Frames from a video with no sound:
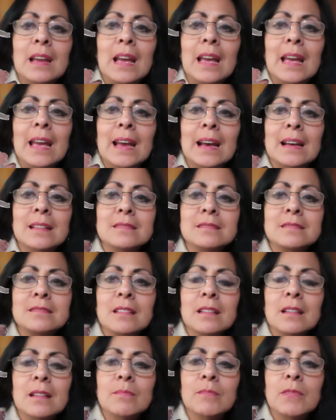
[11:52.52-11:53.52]
And,
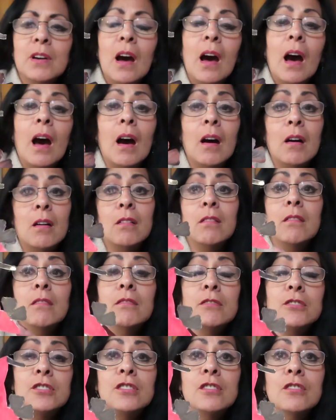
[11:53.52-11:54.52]

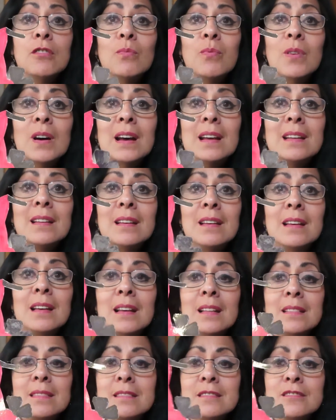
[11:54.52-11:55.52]
oh, you know what?
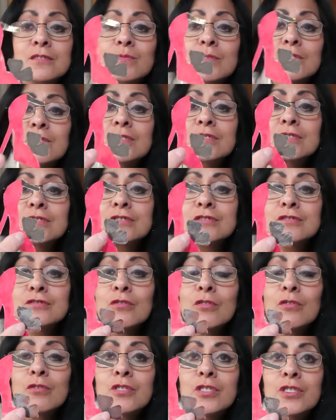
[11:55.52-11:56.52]
This would look
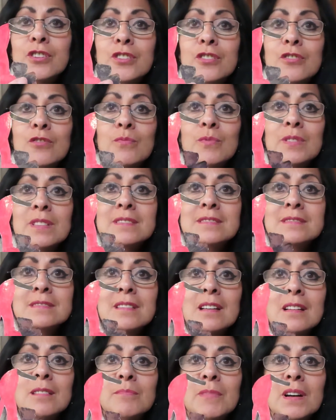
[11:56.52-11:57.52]
so cute with
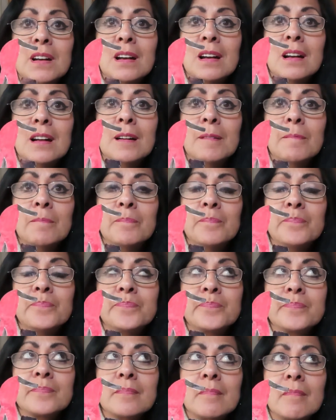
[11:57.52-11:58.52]
some
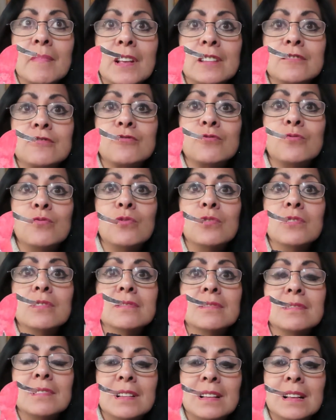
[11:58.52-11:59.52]
tulle
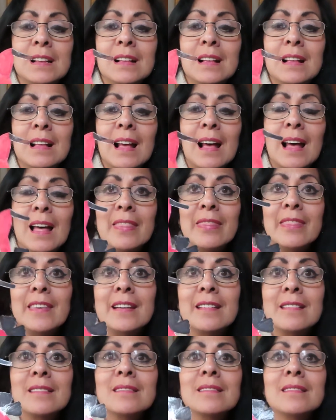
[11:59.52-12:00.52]
on
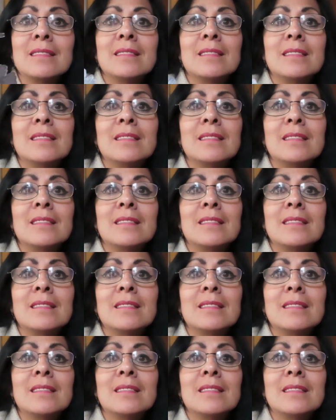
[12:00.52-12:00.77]
there.